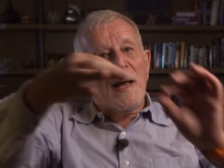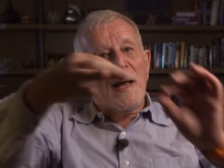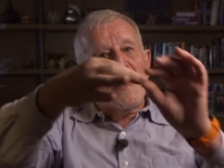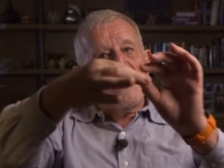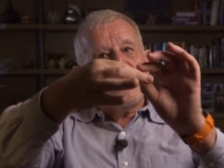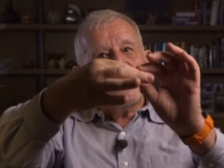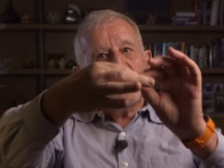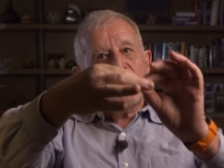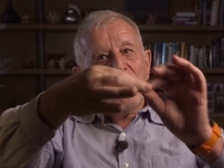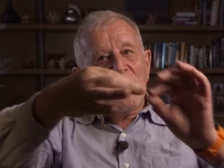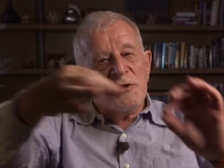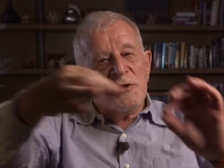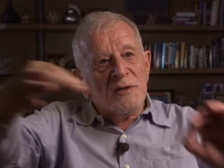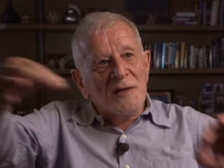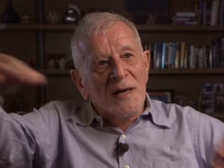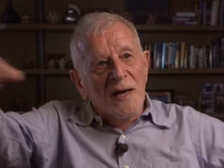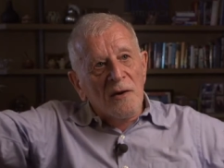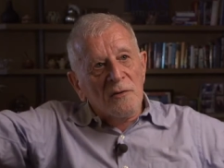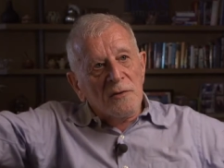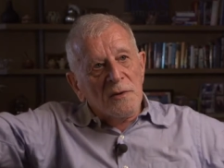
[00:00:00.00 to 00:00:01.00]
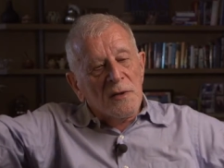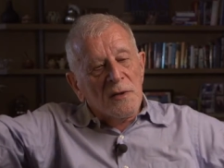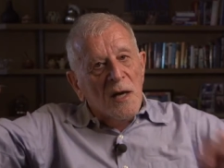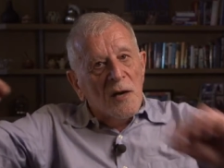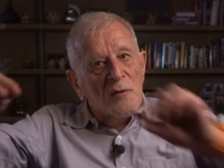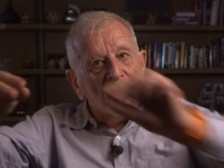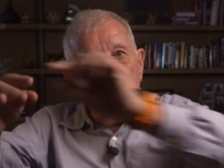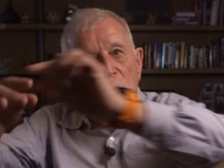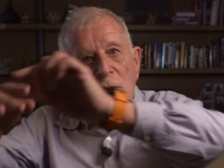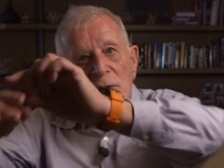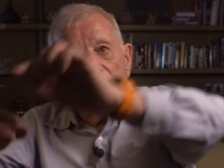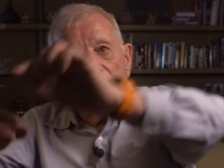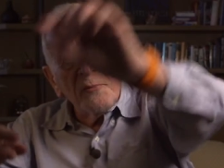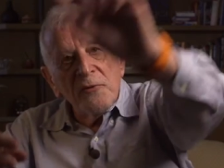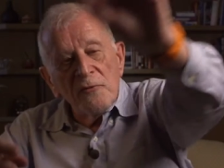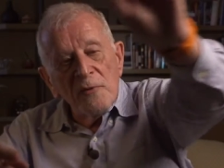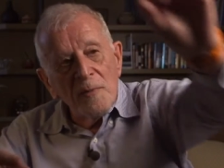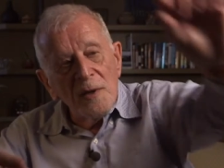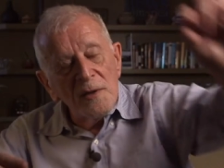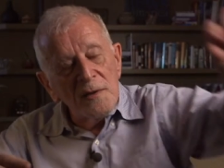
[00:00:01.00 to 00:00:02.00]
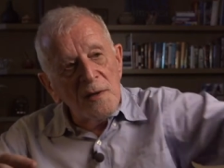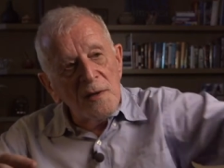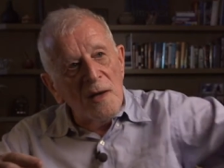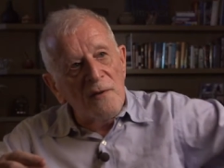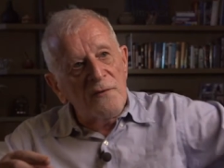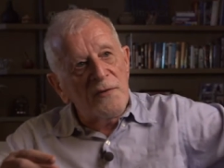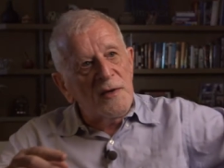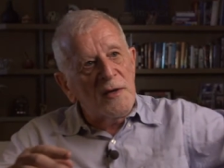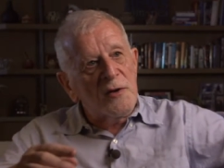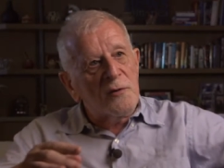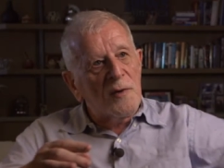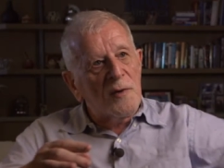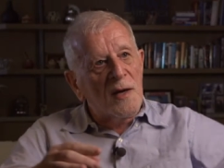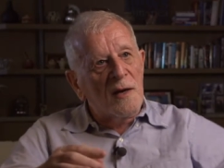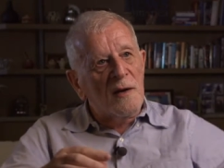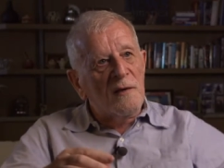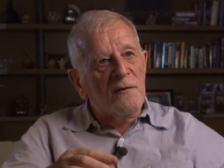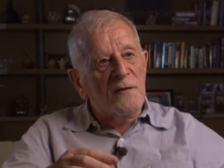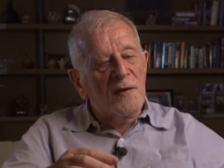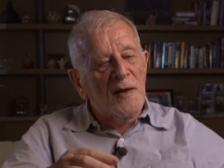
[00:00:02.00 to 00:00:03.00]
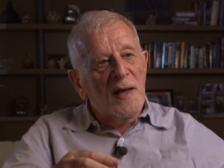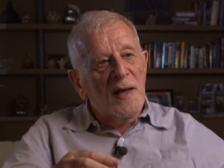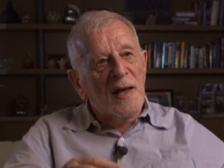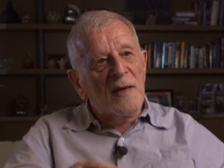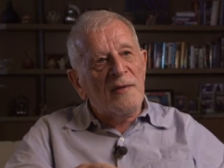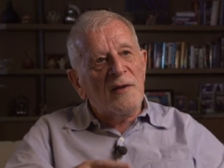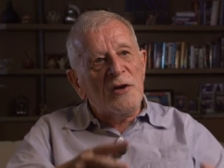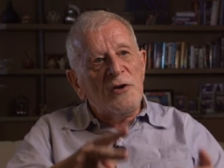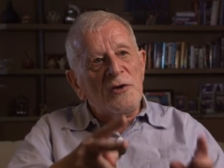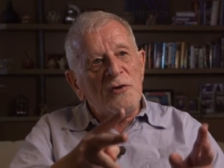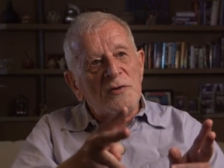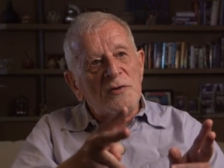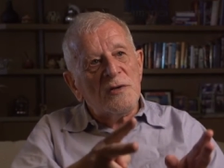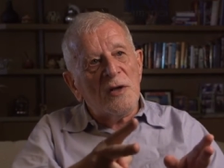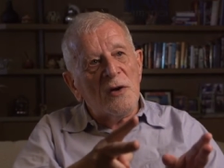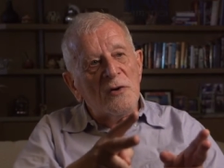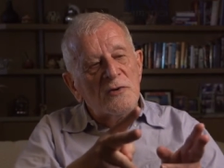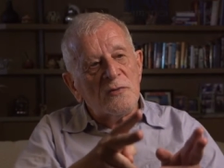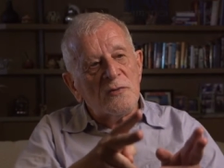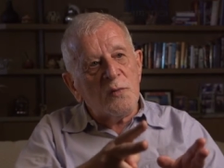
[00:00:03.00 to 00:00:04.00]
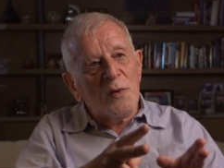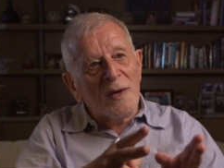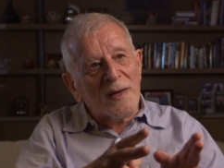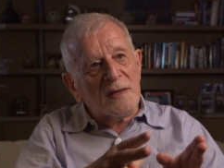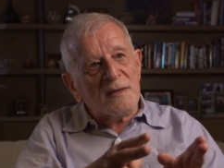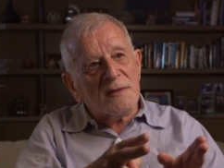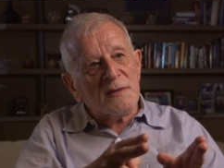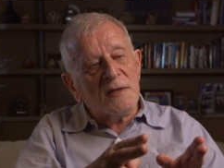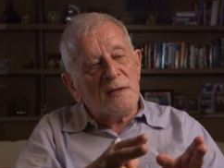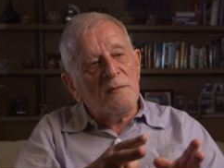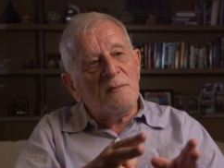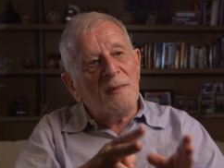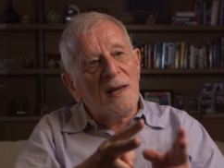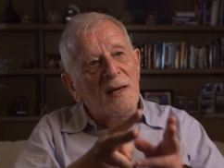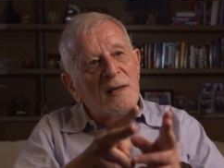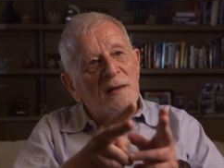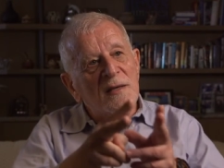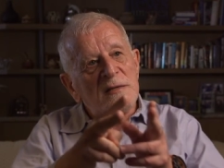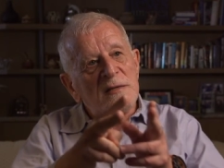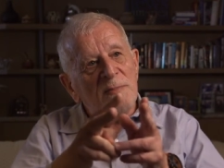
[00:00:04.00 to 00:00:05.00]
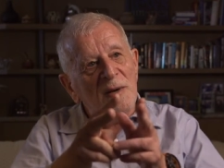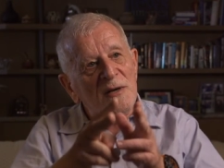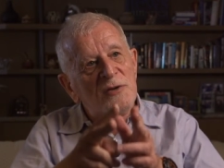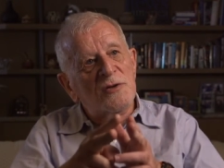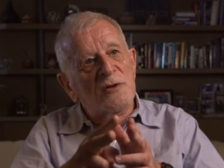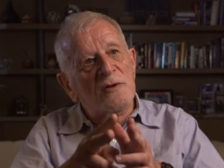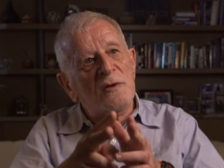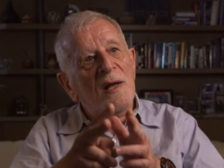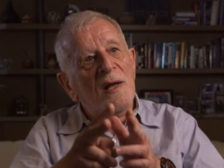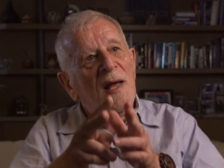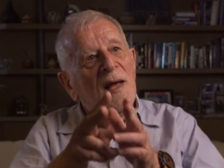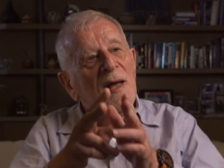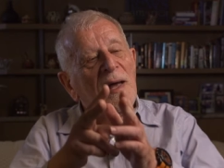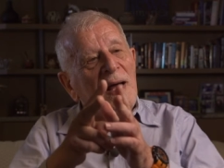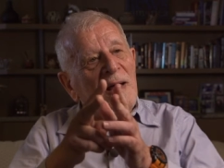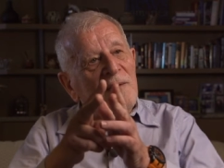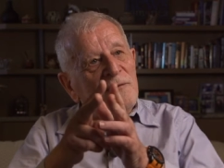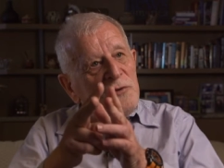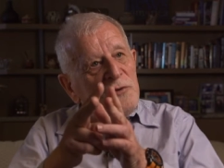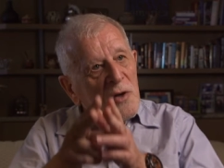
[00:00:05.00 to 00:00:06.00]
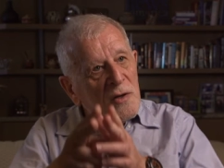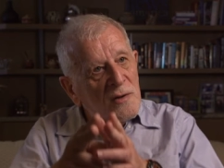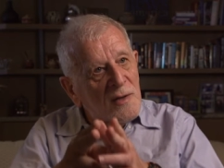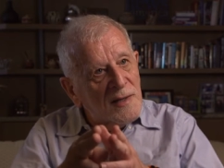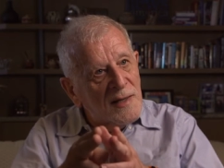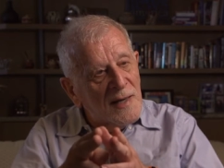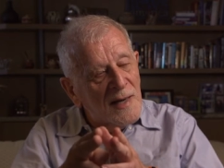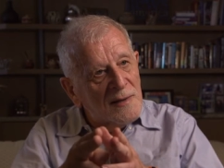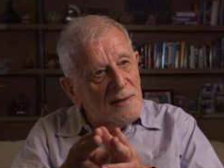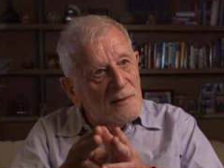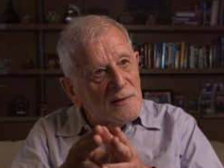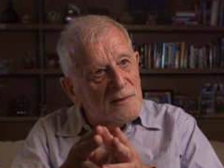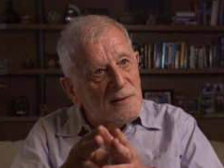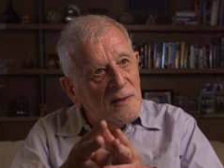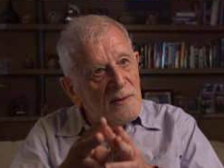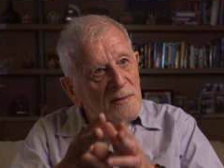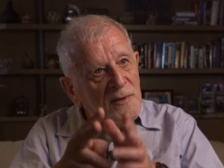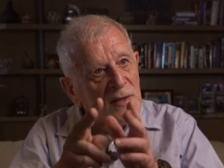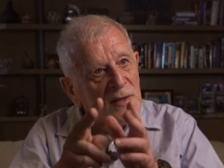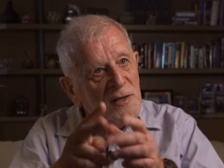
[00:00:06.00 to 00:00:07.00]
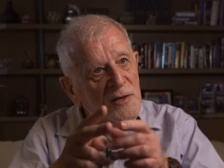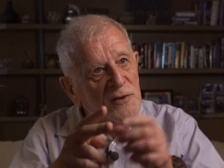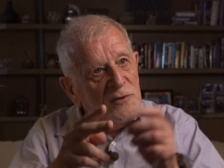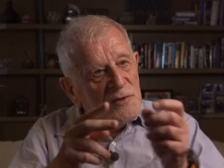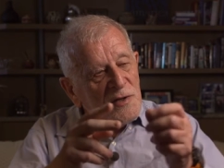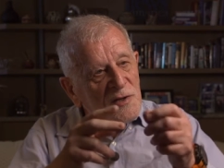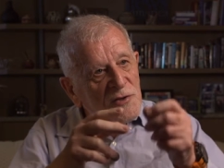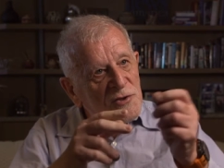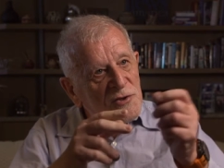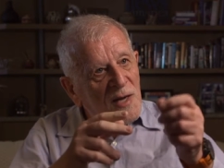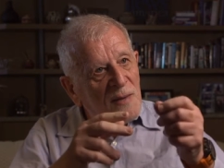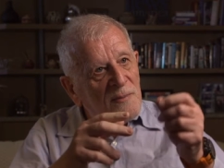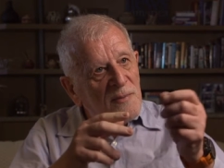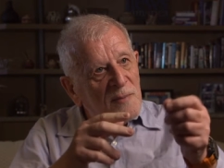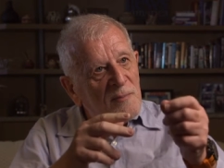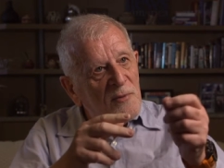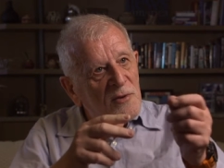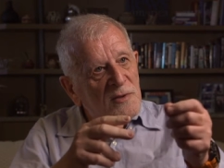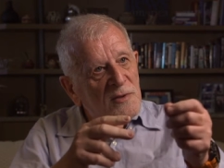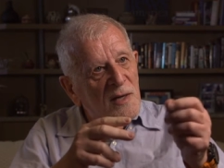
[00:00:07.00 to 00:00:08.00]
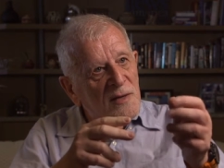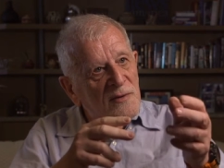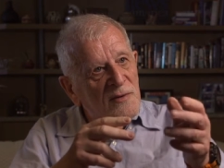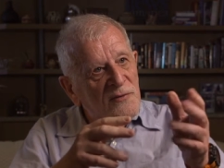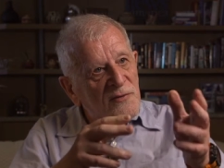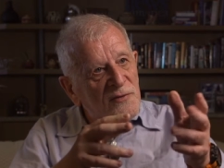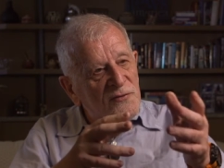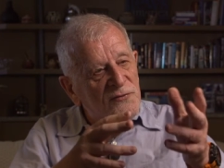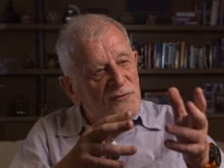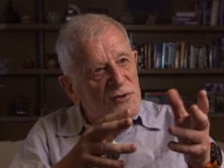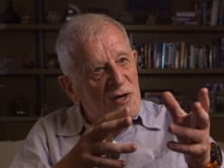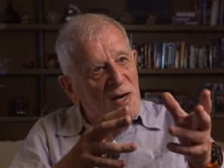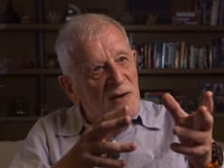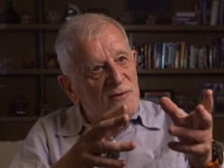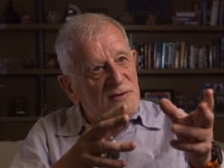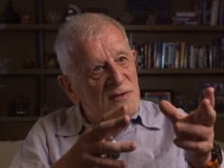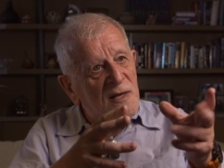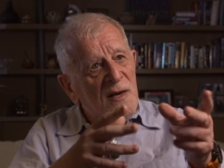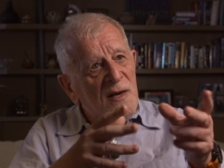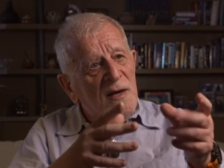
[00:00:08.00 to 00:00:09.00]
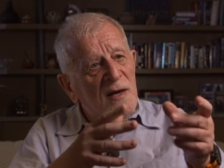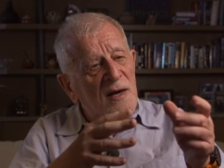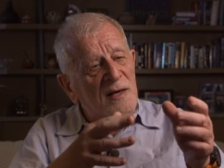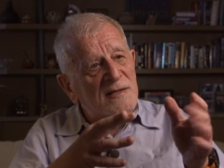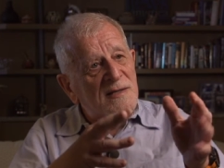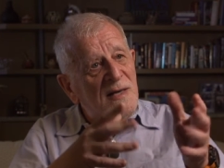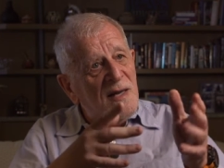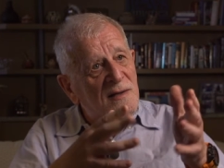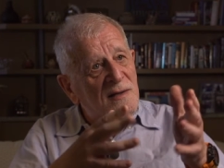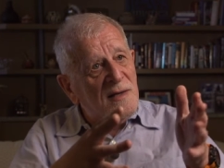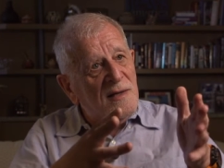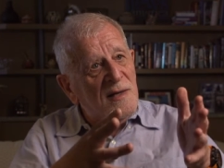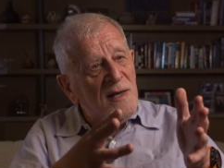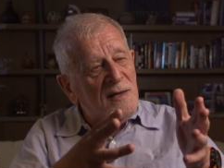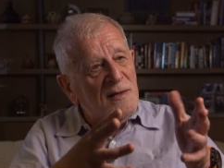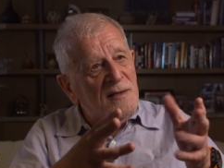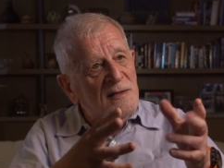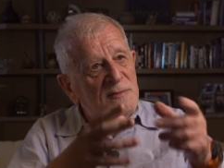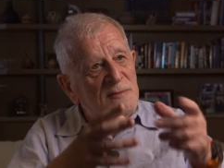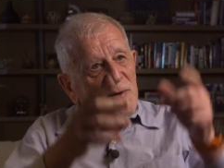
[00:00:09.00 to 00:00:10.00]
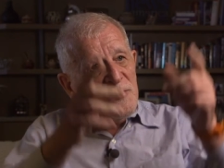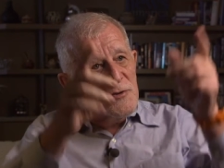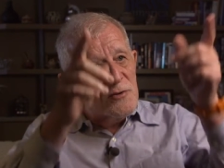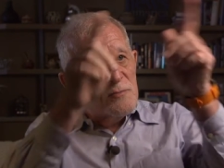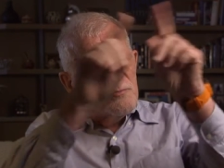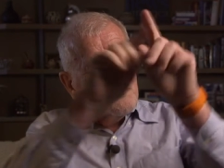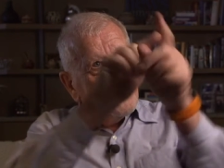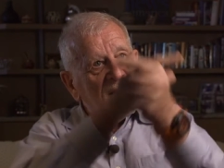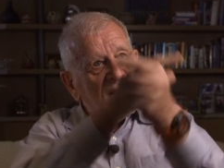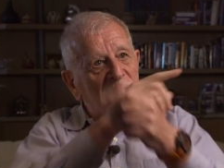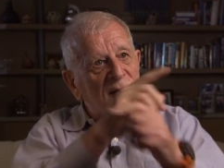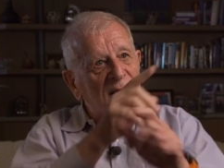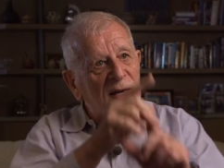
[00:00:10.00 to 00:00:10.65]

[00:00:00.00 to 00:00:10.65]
and stretch it out along the perimeter of the grave, and then use those wicks to make the special havdalah candles that, that, they use on shop on, on Saturday night, the special braided